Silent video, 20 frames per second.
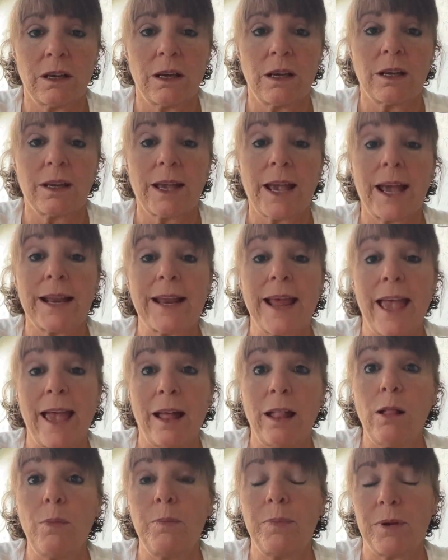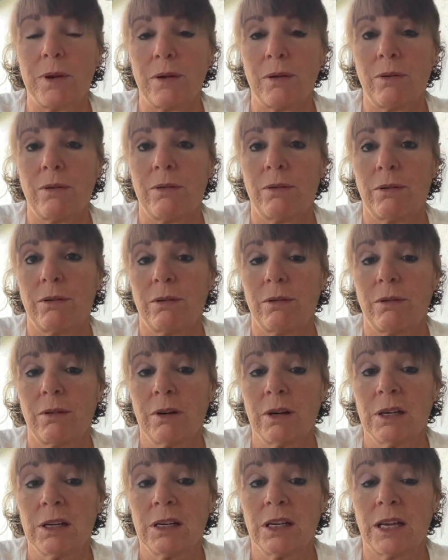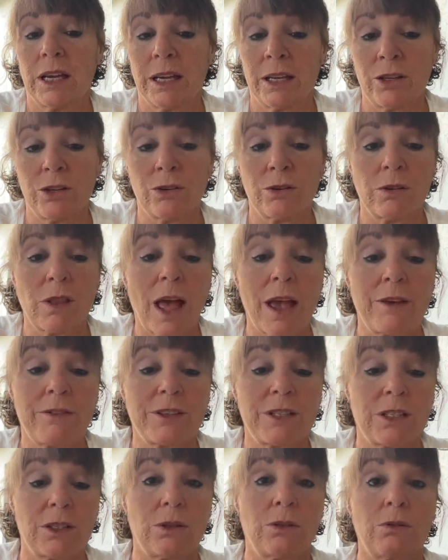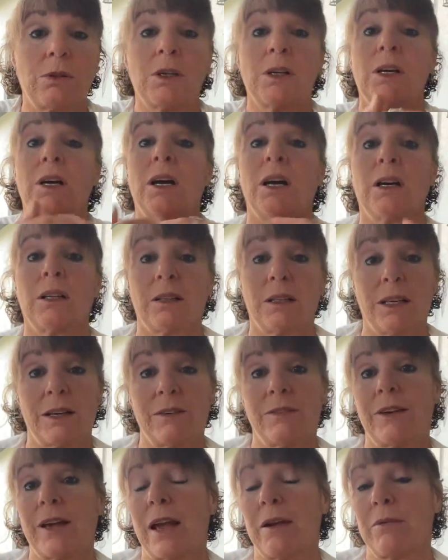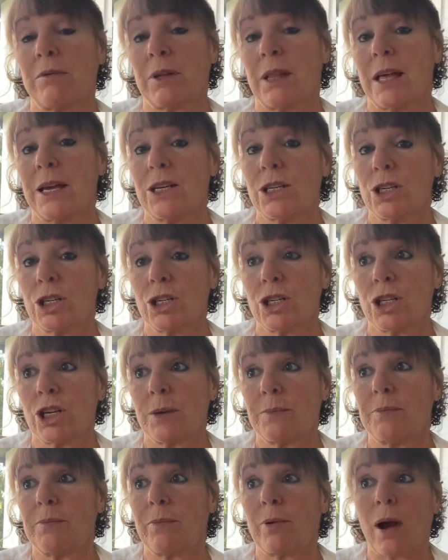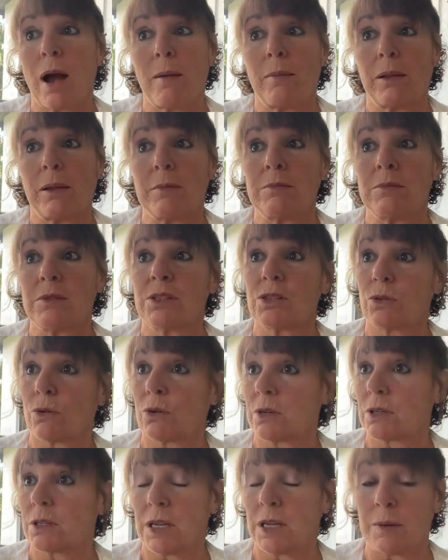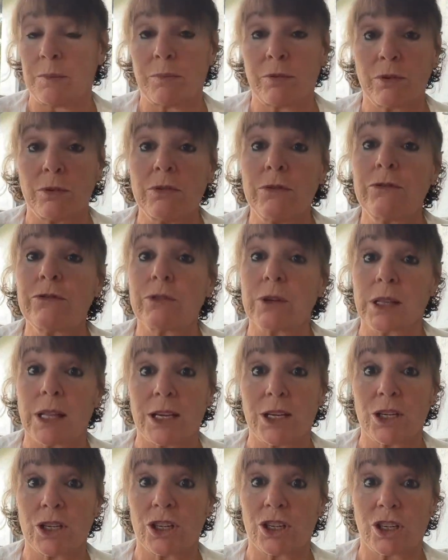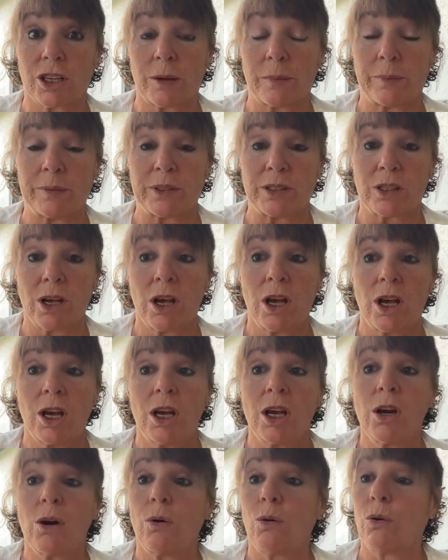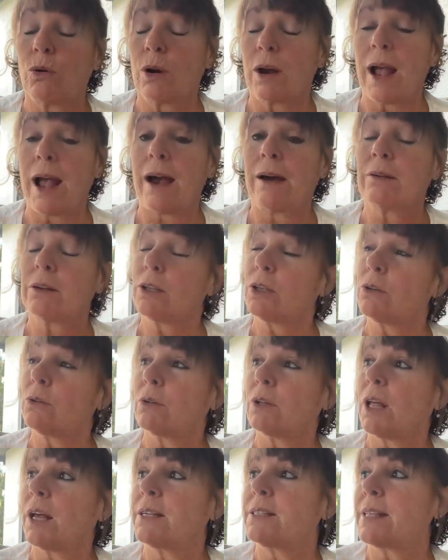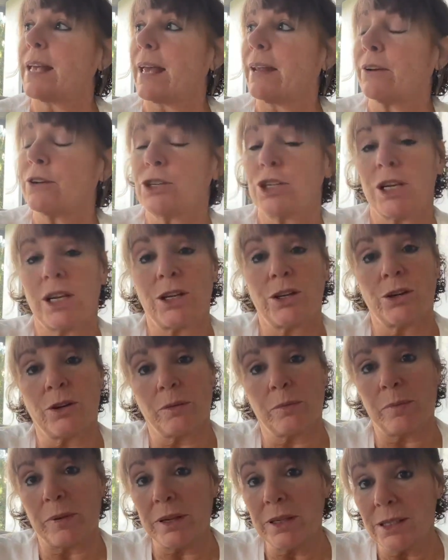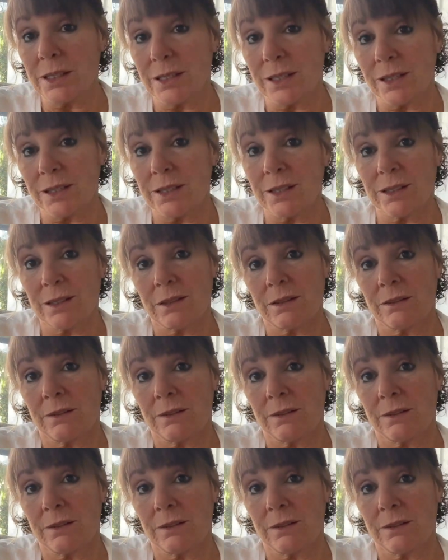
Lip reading: can help you in your life to alleviate relationship problems or to improve relationships, or how to utilize energy in your business